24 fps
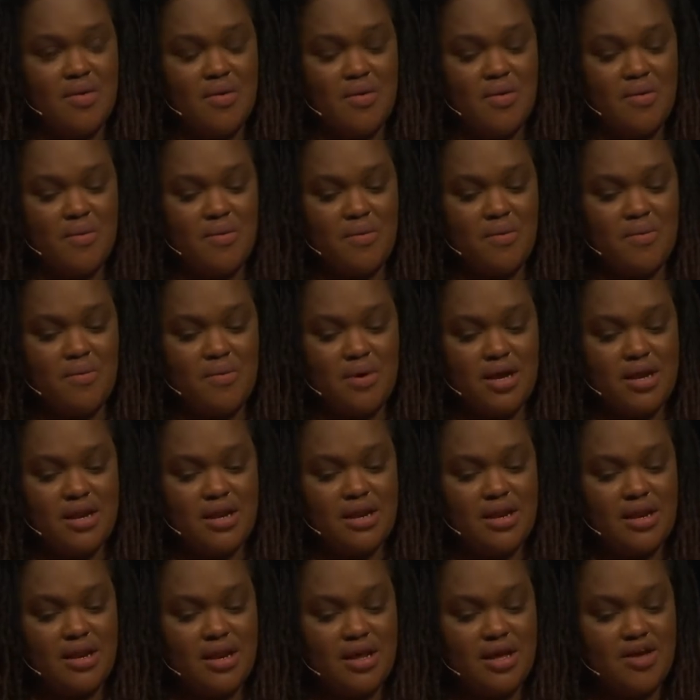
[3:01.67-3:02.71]

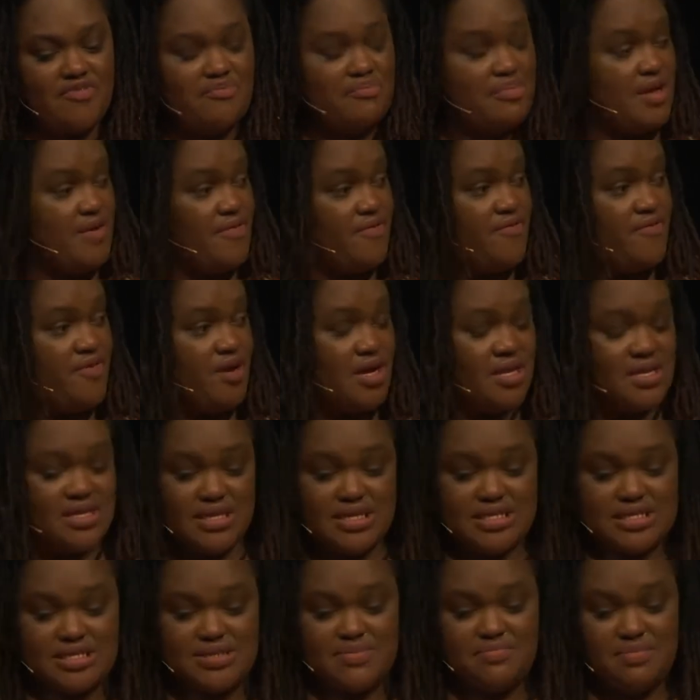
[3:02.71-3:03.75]
One of my
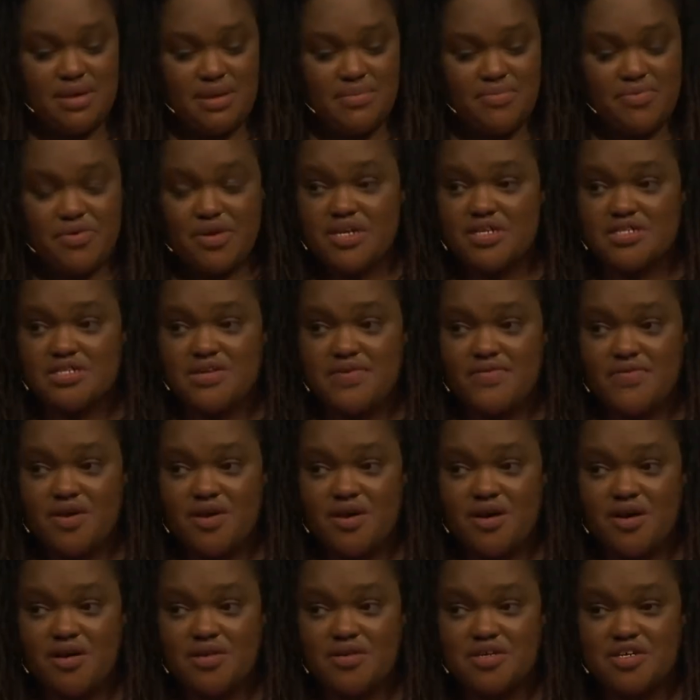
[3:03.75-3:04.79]
fondest memories of
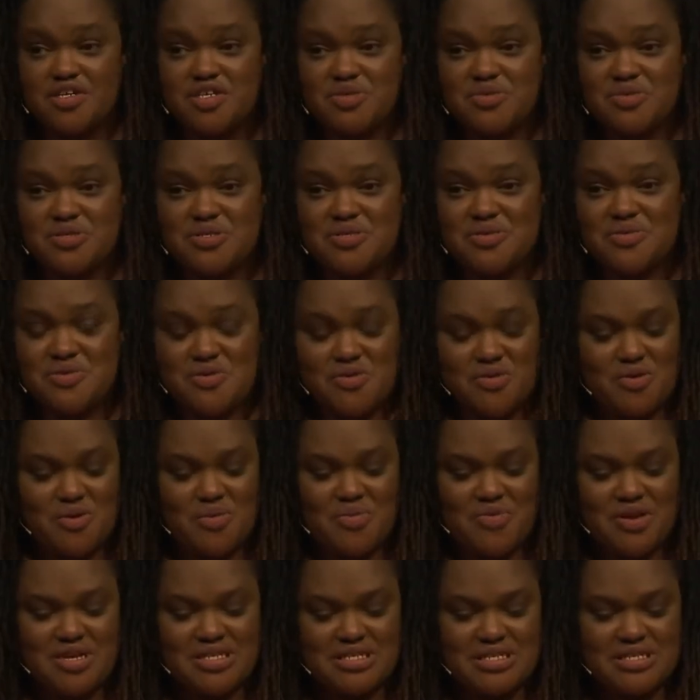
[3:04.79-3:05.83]
college was an oral
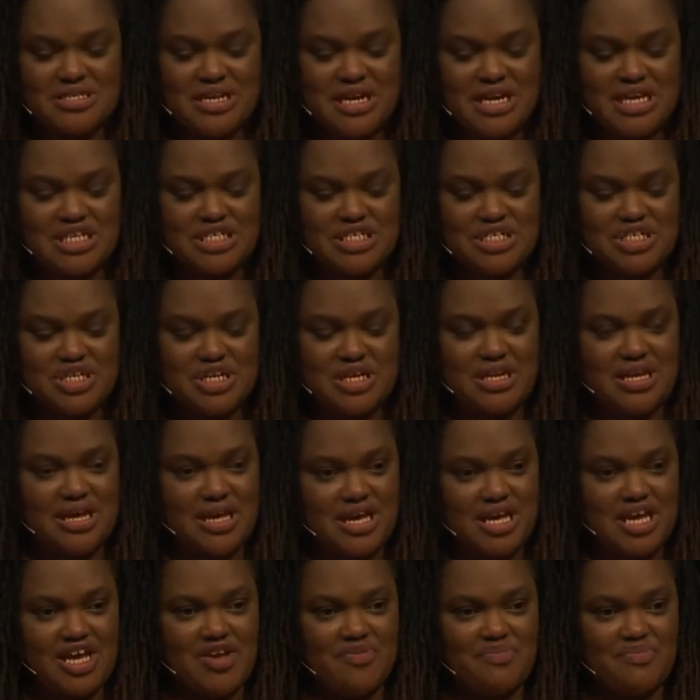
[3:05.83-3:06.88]
presentation I
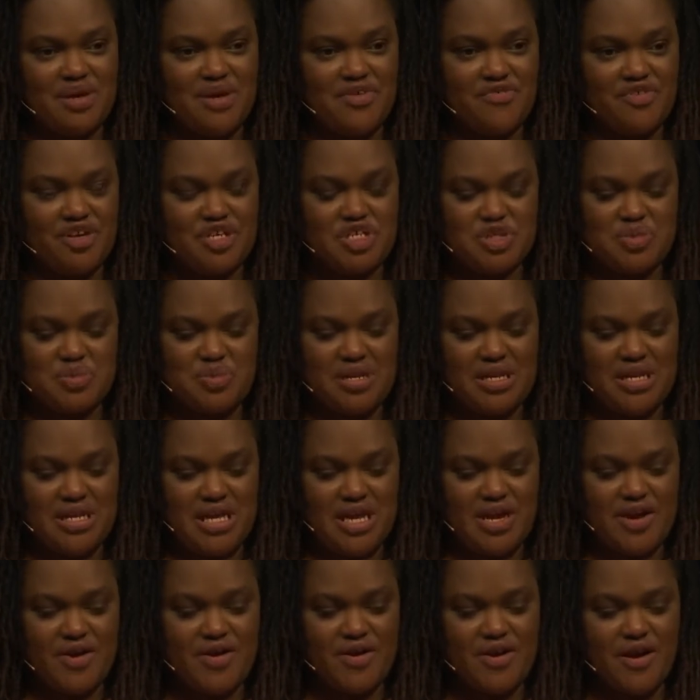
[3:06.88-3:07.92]
gave my freshman
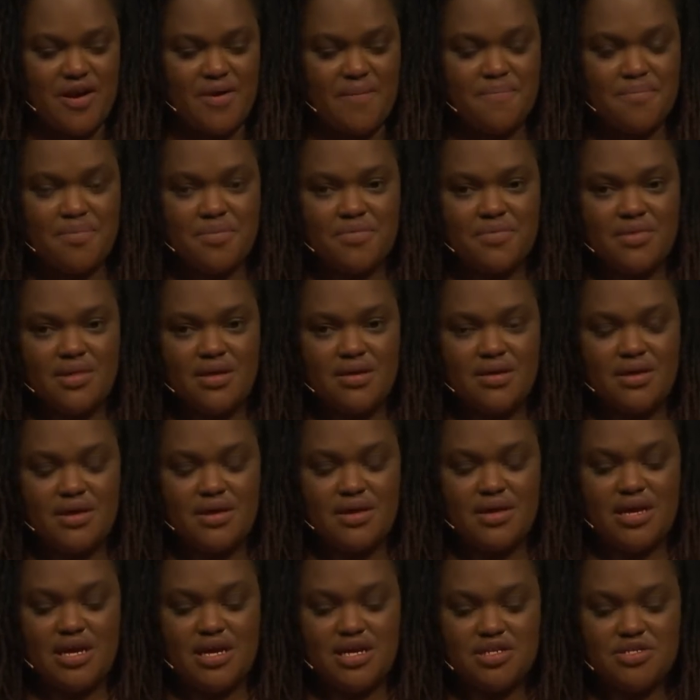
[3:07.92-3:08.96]
year.
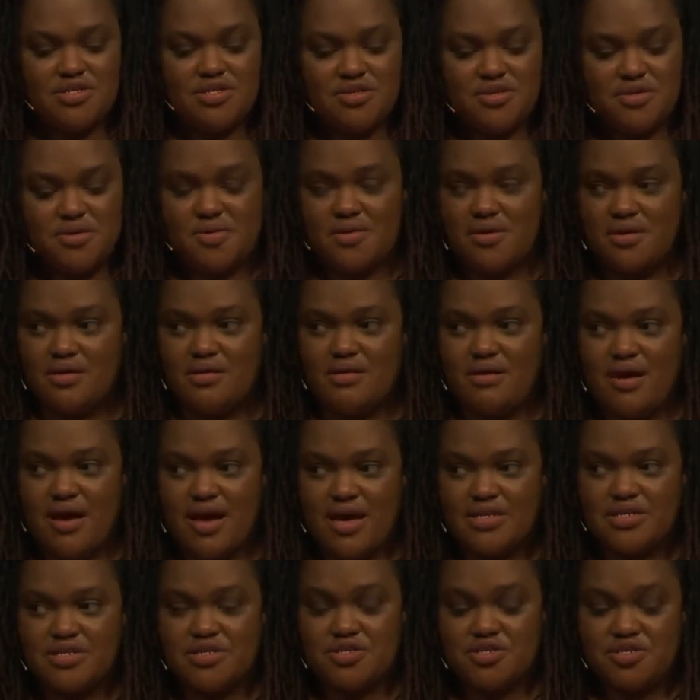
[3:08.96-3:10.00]
Each student
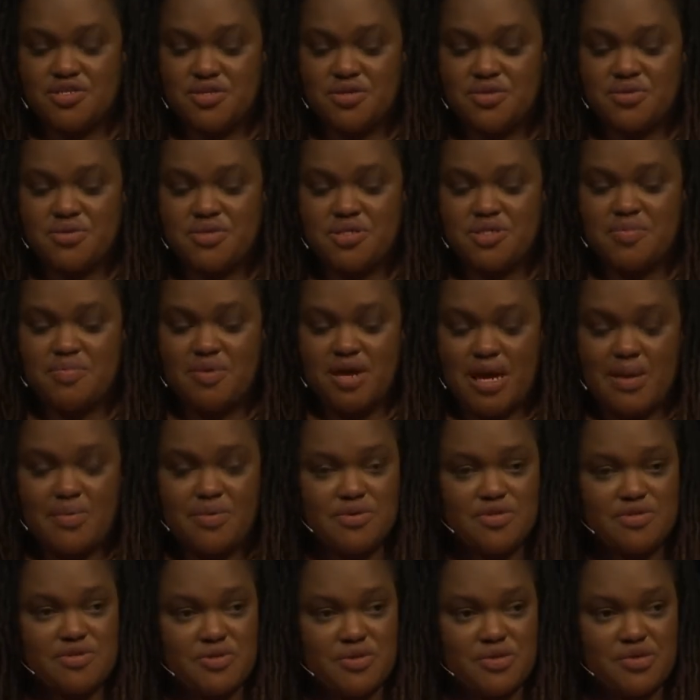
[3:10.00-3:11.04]
had to choose a Bible
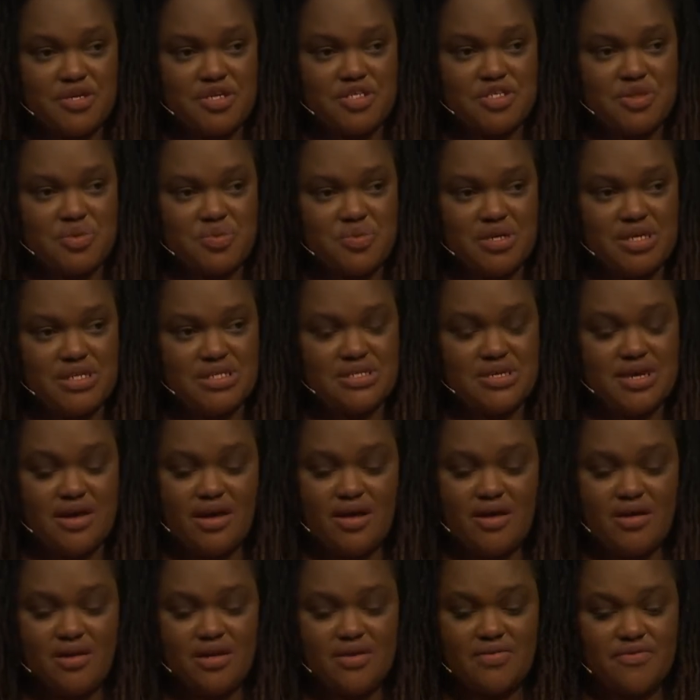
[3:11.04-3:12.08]
story to
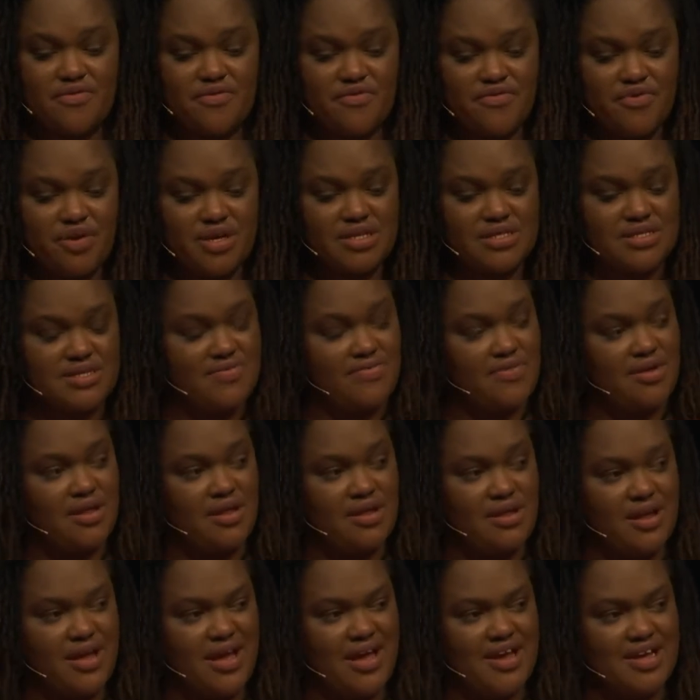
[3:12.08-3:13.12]
retell in front of the
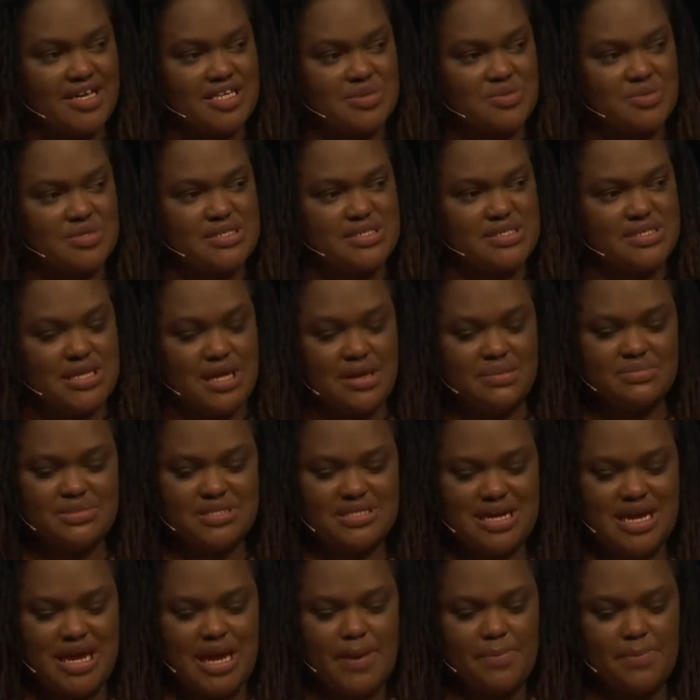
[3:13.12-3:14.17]
class with some
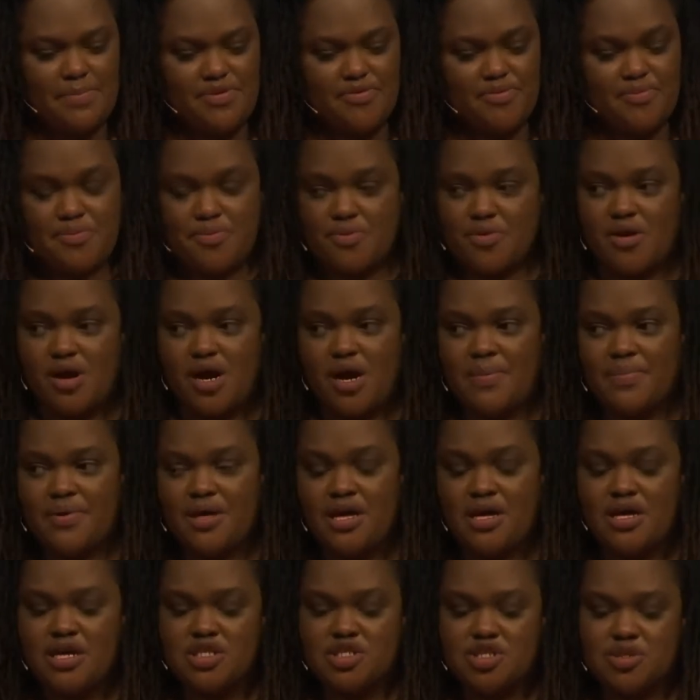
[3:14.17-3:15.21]
type of prop
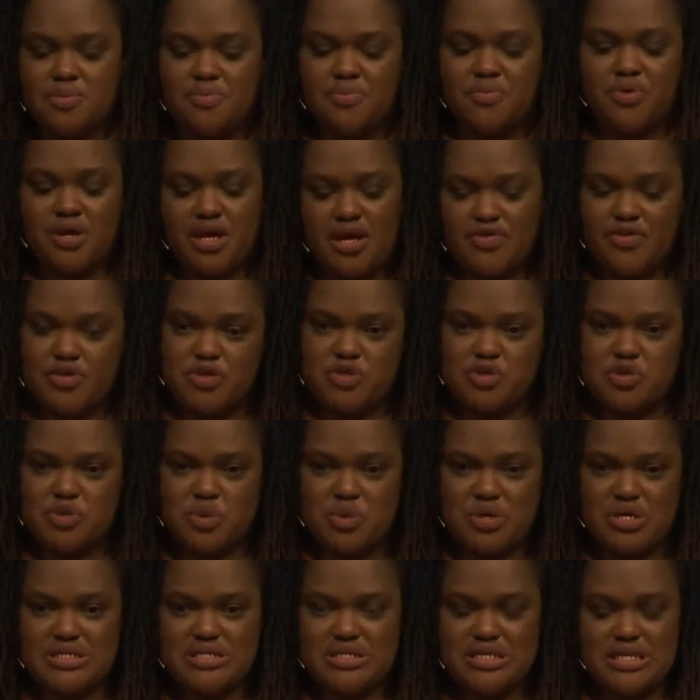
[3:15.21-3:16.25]
to bring the
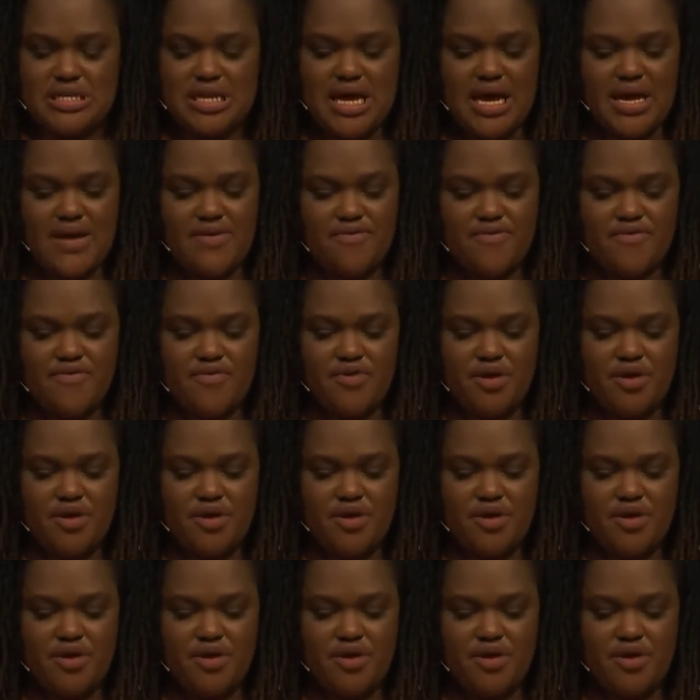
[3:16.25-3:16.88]
story to life.